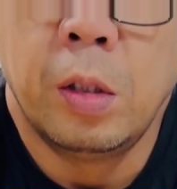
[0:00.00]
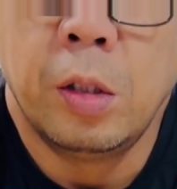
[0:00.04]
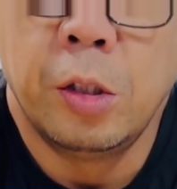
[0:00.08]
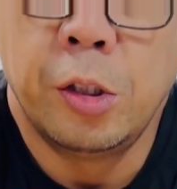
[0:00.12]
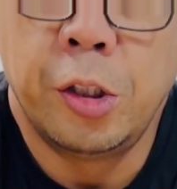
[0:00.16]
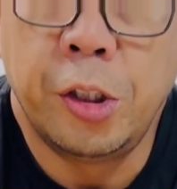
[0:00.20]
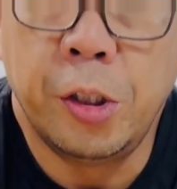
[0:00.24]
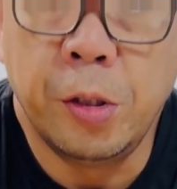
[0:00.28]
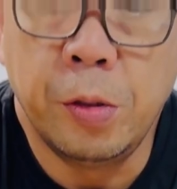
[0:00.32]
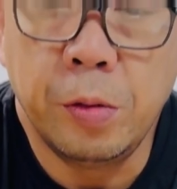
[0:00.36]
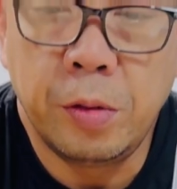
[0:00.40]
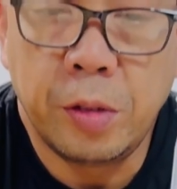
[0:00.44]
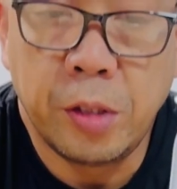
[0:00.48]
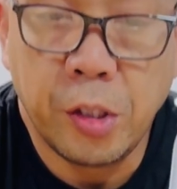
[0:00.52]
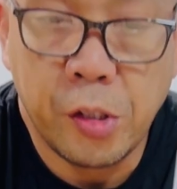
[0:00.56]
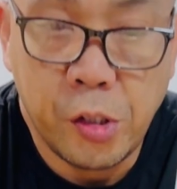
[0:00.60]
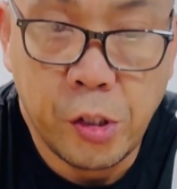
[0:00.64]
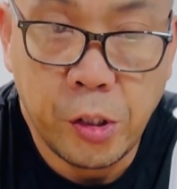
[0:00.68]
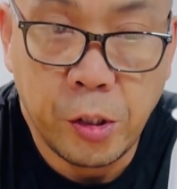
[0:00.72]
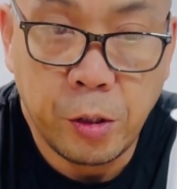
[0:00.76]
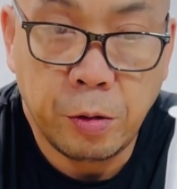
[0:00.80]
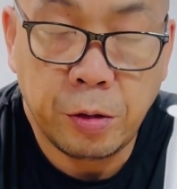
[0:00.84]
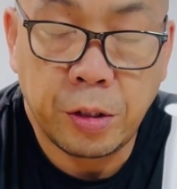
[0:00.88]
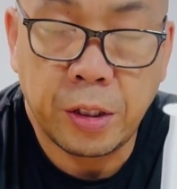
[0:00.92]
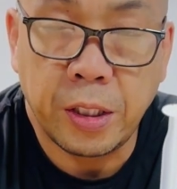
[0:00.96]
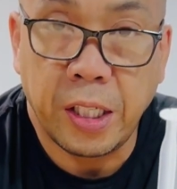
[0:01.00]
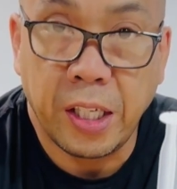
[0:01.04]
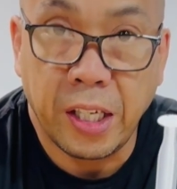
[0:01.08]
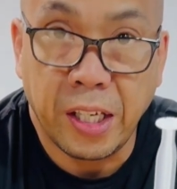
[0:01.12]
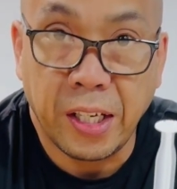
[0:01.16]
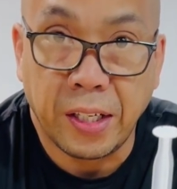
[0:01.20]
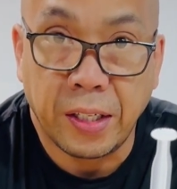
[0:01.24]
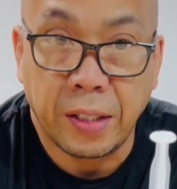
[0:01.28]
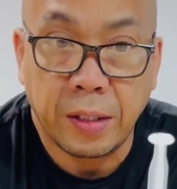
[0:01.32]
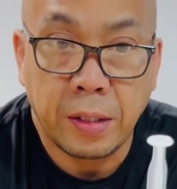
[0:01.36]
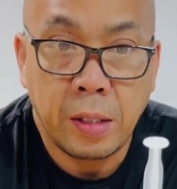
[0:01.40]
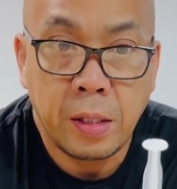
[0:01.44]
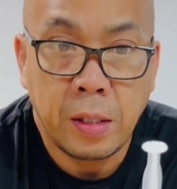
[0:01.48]
shoot the juice
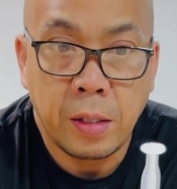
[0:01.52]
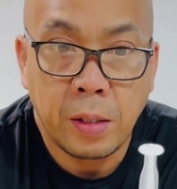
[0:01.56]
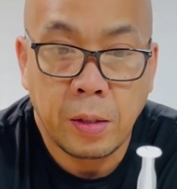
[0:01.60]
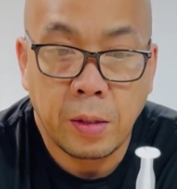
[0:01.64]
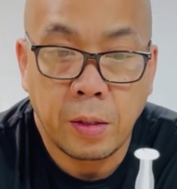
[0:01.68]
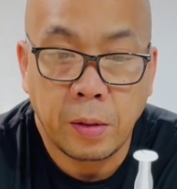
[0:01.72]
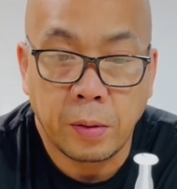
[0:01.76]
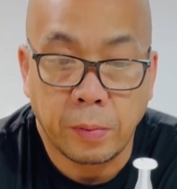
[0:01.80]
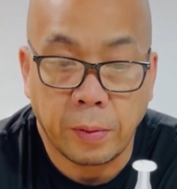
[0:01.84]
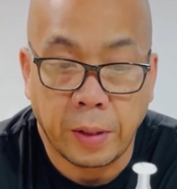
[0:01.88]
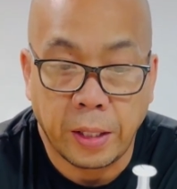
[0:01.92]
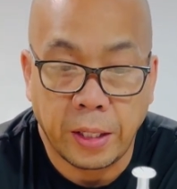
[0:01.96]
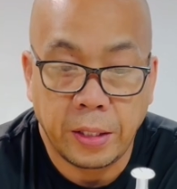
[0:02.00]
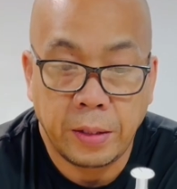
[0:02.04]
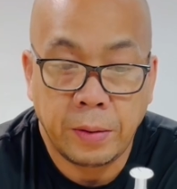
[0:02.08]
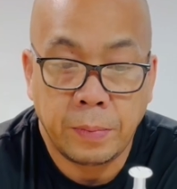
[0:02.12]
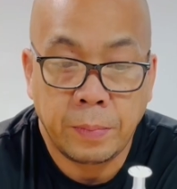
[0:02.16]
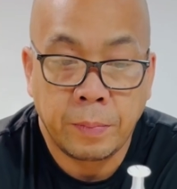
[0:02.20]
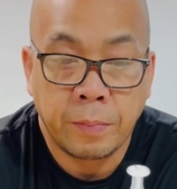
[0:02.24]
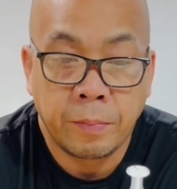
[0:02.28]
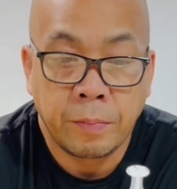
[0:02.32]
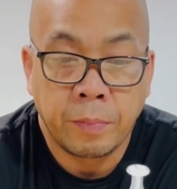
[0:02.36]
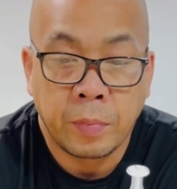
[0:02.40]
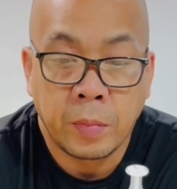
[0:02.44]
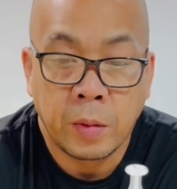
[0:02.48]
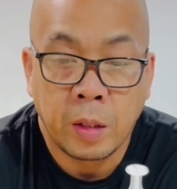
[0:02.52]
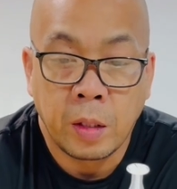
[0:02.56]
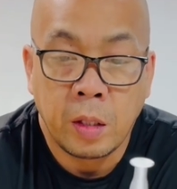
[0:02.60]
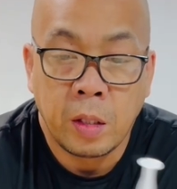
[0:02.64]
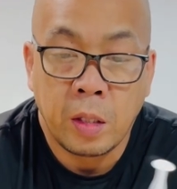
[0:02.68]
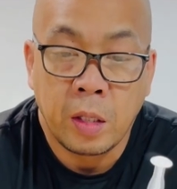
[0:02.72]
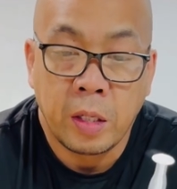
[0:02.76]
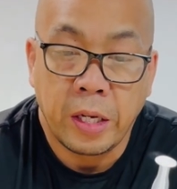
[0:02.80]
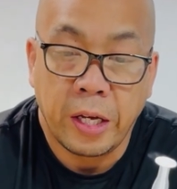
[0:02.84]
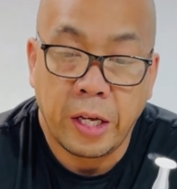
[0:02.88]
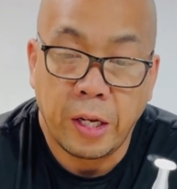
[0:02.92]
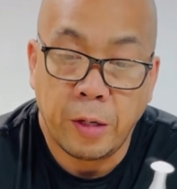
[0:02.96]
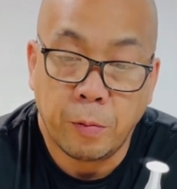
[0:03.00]
in, right?
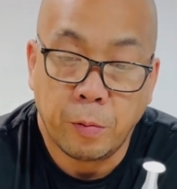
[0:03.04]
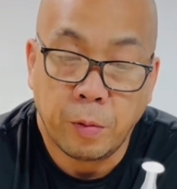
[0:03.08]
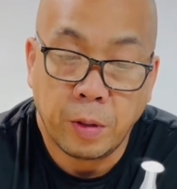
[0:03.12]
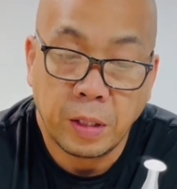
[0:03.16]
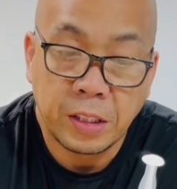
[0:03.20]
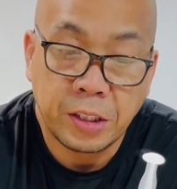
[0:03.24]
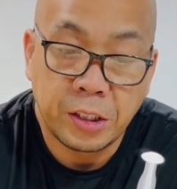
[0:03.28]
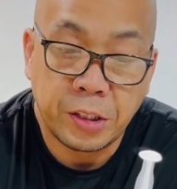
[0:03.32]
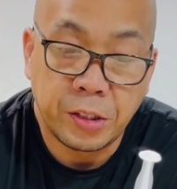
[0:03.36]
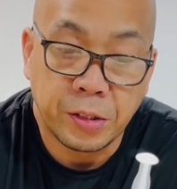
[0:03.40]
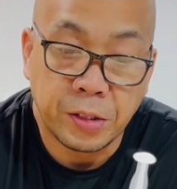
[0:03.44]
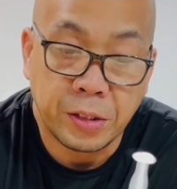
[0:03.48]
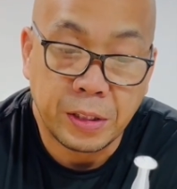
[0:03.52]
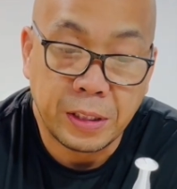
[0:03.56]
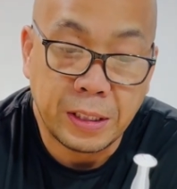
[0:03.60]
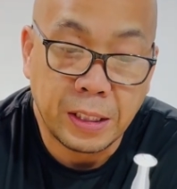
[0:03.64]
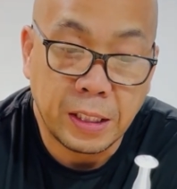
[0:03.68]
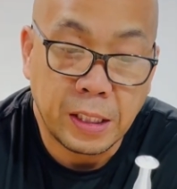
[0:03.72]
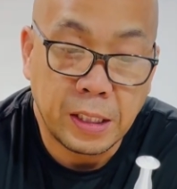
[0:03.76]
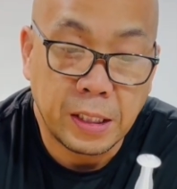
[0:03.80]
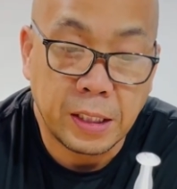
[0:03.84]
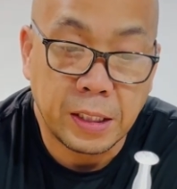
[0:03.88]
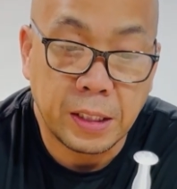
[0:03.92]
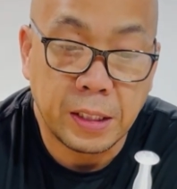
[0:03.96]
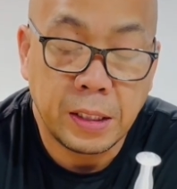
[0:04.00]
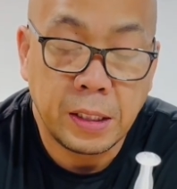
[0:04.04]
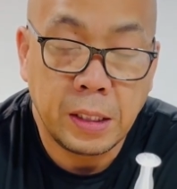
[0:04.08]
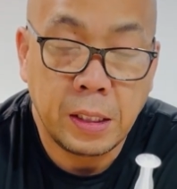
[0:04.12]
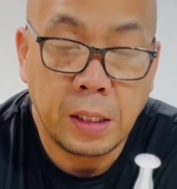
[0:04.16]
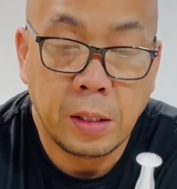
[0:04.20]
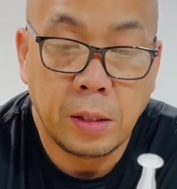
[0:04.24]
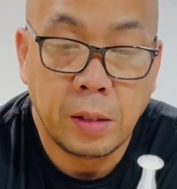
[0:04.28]
And once you're done,